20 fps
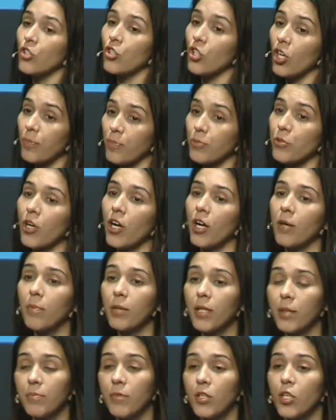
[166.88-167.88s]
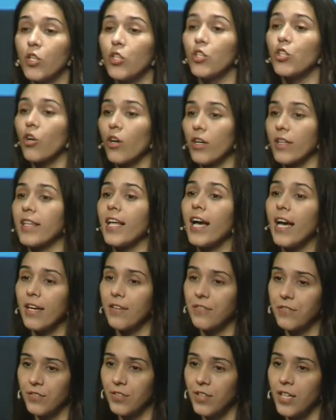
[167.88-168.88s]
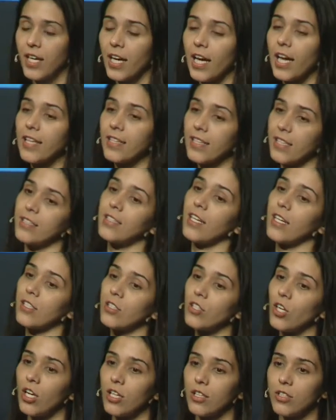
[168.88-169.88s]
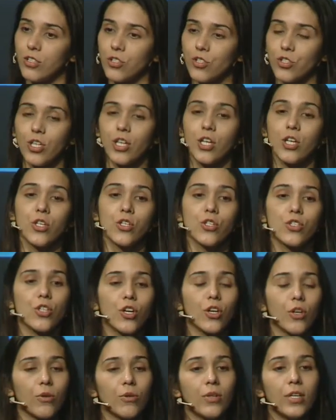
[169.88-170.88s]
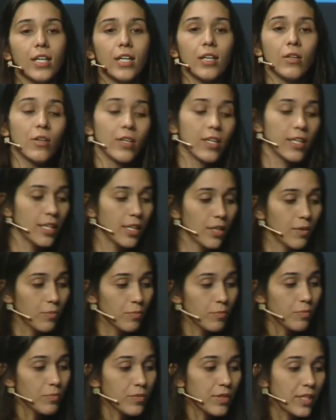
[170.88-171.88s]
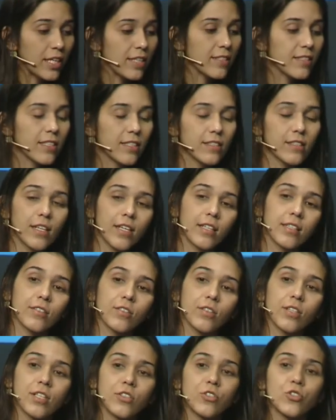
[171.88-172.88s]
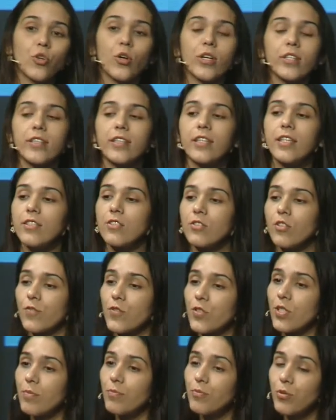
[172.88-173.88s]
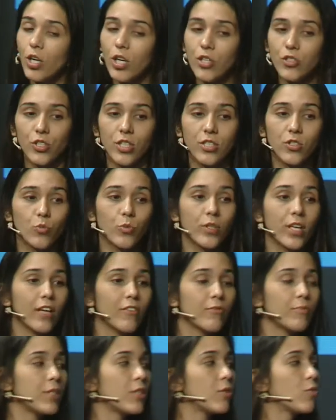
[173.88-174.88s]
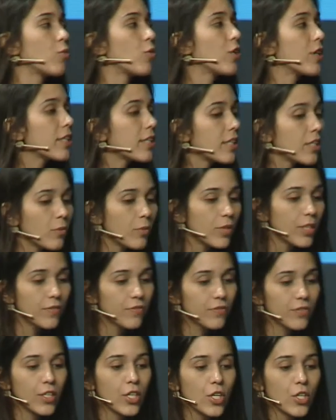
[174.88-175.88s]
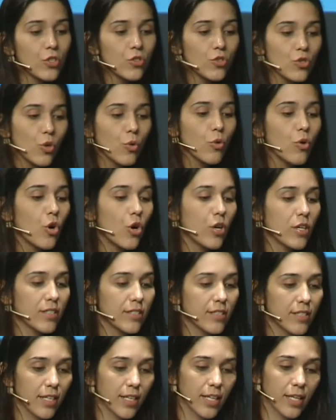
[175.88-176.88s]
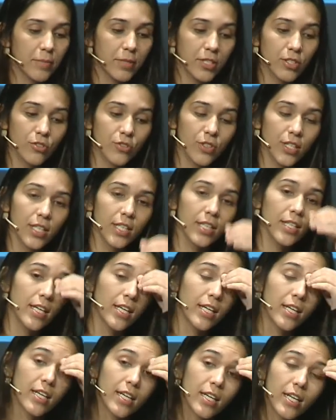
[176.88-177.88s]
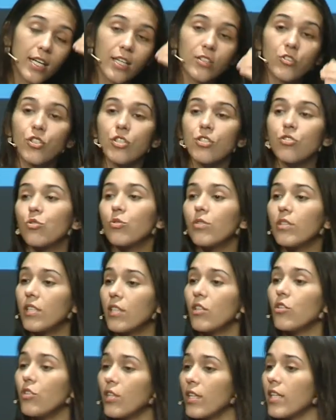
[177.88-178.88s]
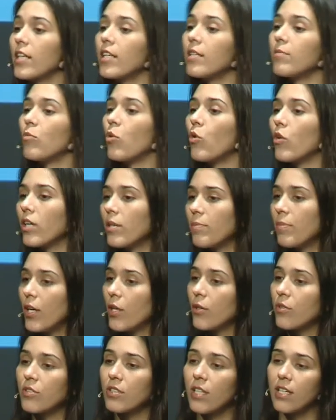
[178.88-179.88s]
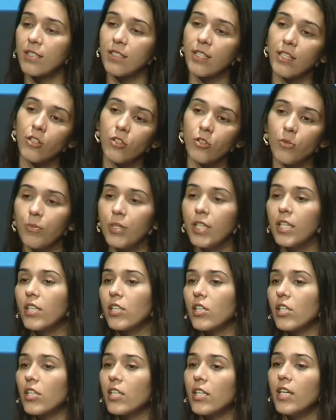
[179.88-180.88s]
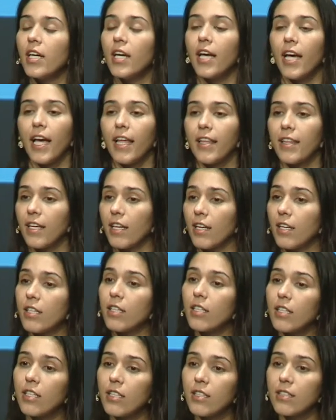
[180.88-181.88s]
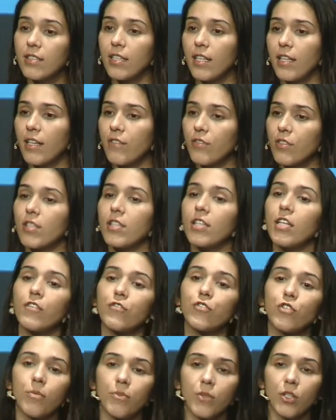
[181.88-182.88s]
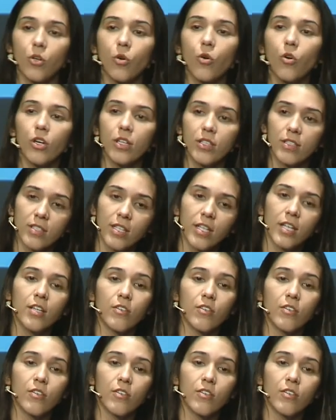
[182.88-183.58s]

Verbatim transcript: your problem, your life, and the technology. So here there's a, a, a, short list of some projects we have been working with. So horse telemetry, uh, just to learn more about accelerometer and the hurt and everything from the horse